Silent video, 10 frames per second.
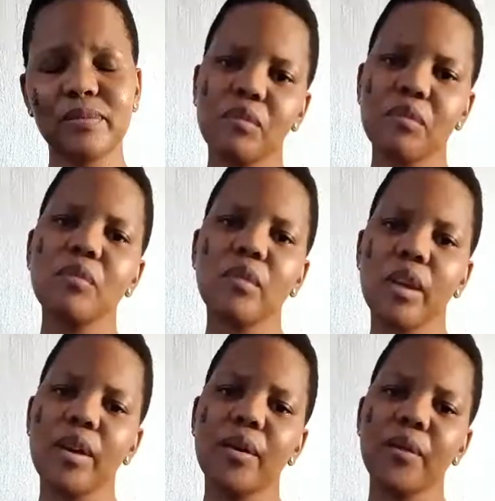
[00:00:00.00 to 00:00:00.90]
and
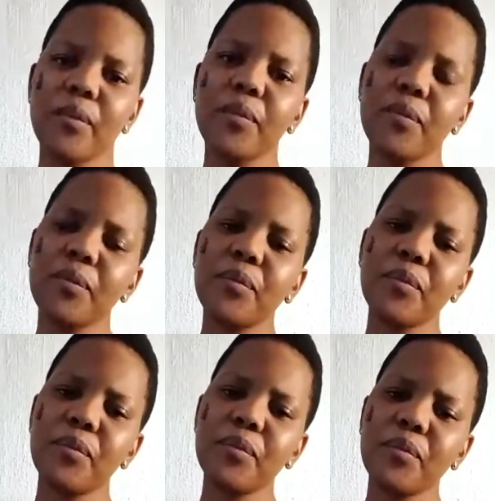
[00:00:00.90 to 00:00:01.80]
those
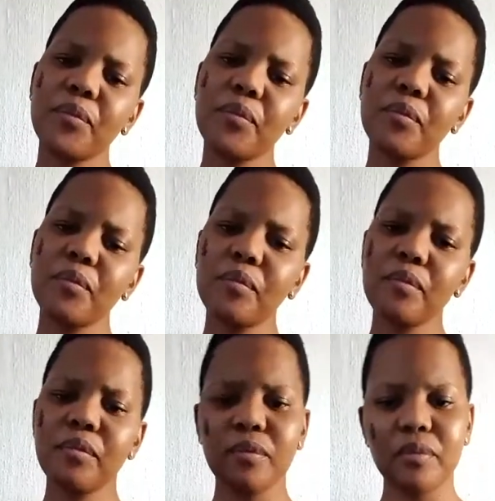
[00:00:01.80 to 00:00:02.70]
risks. And,
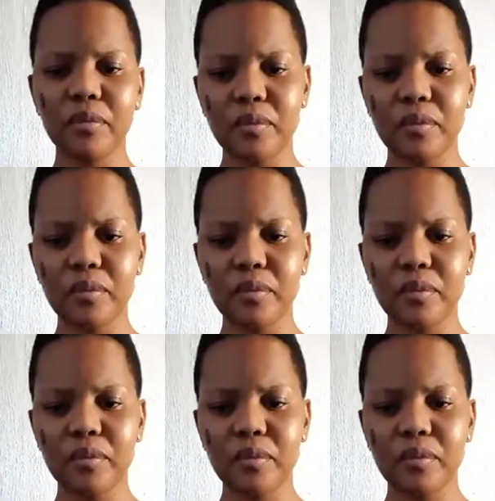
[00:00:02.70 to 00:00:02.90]
you know,